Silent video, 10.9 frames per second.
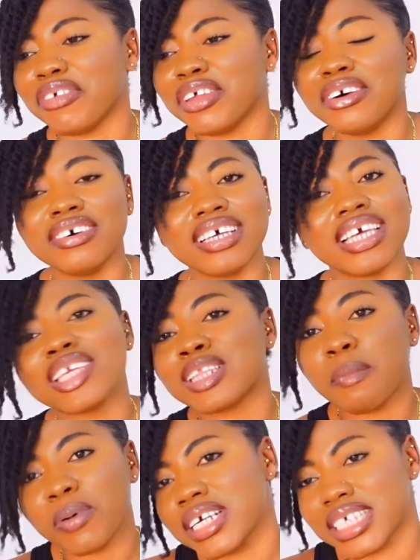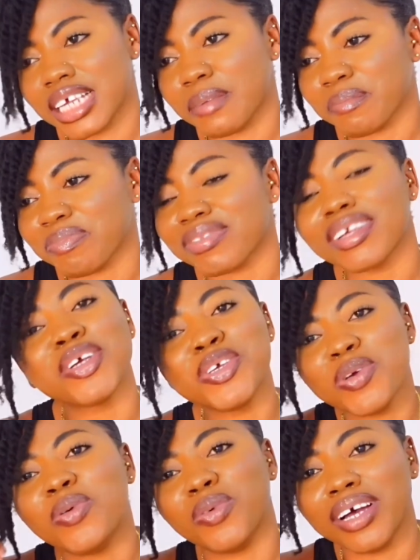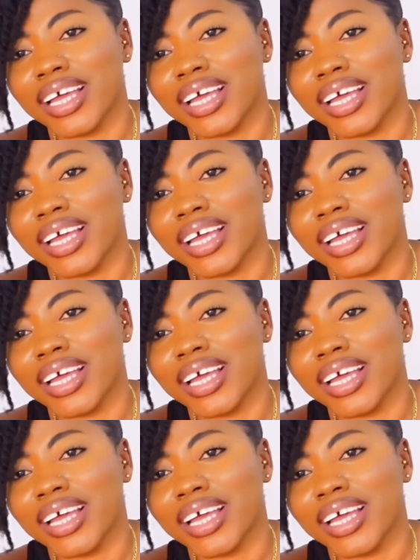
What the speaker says: the person, you.